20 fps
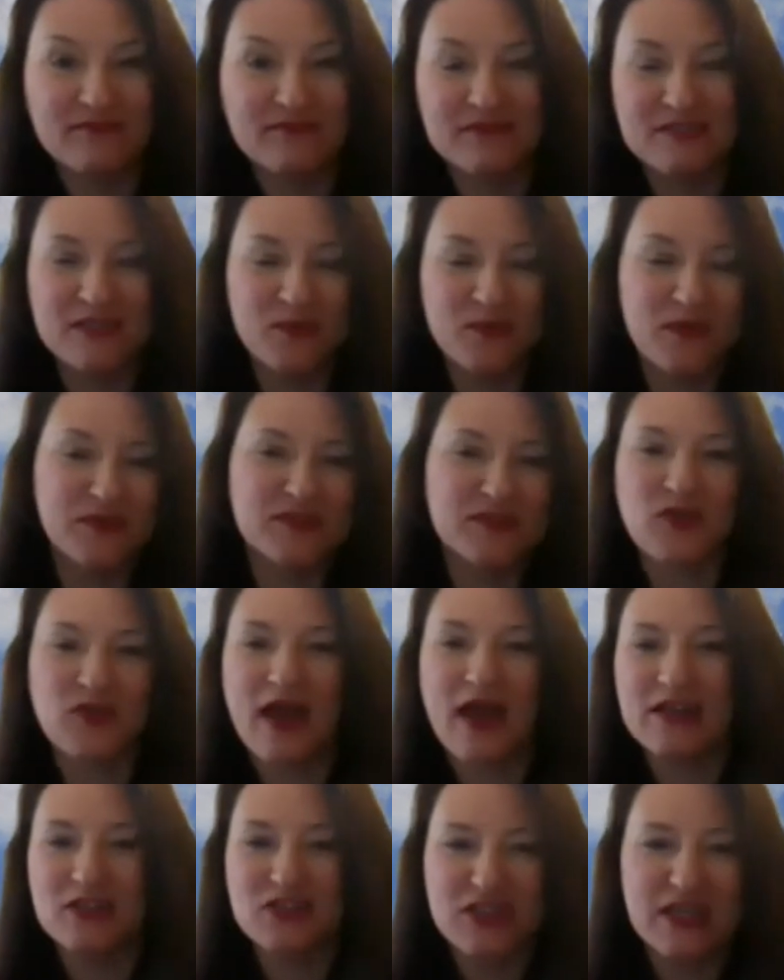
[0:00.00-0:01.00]
some of the
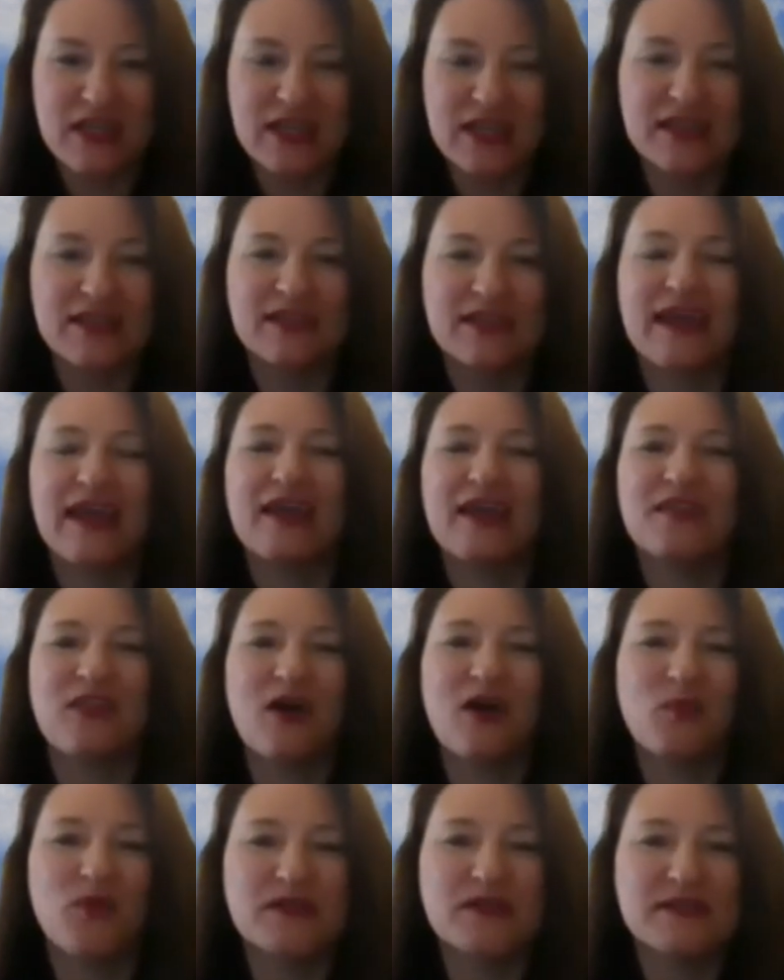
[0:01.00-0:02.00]
strategy and
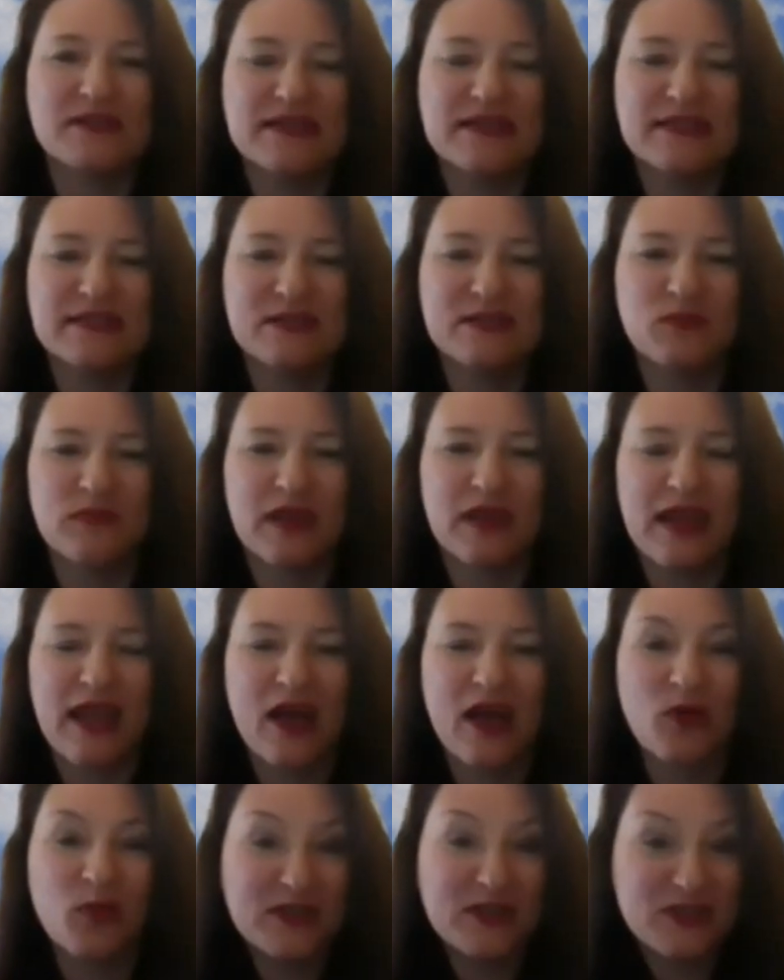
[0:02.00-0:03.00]
thought process and
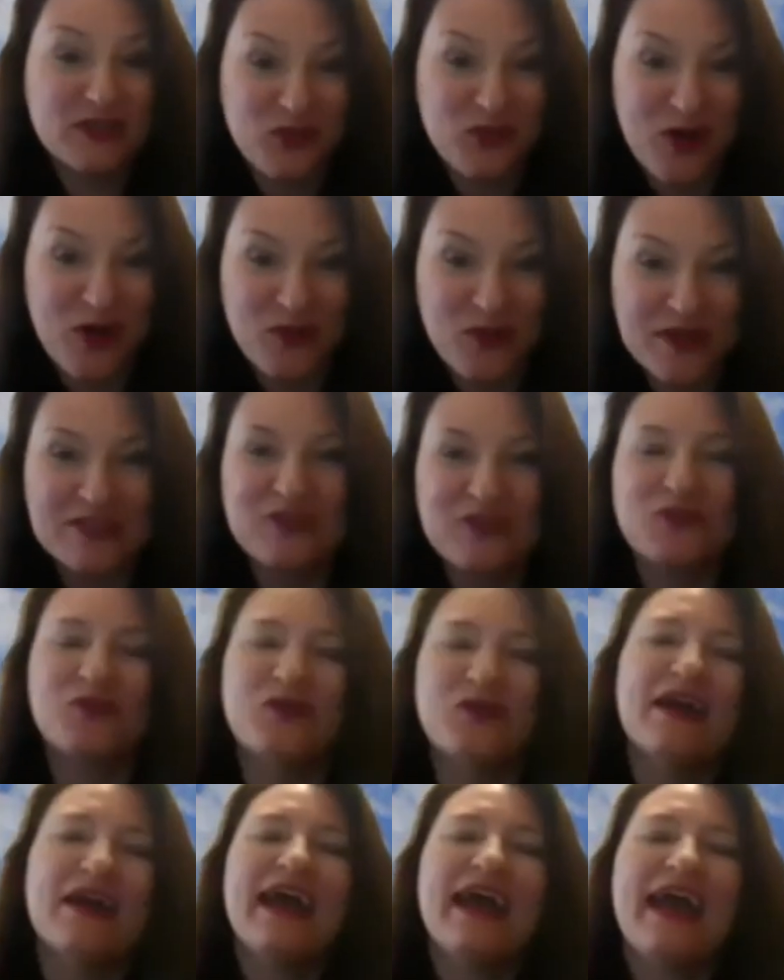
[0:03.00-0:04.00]
how we do what we do.